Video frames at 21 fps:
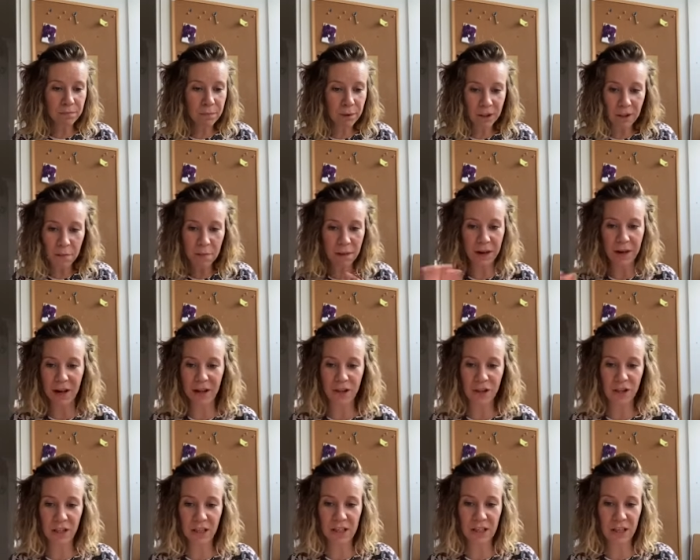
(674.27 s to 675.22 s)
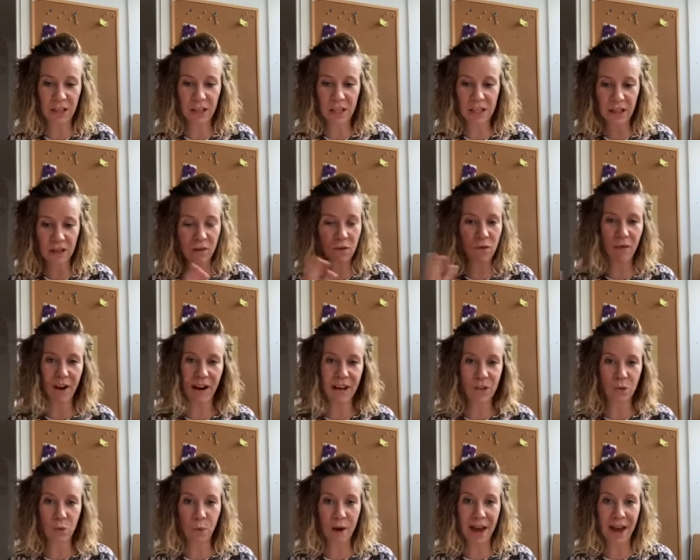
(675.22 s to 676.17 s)
body percussion is a
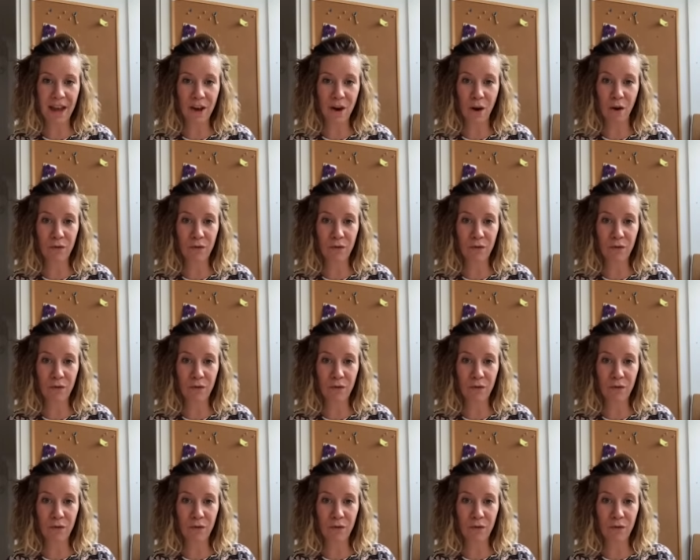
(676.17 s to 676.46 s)
great way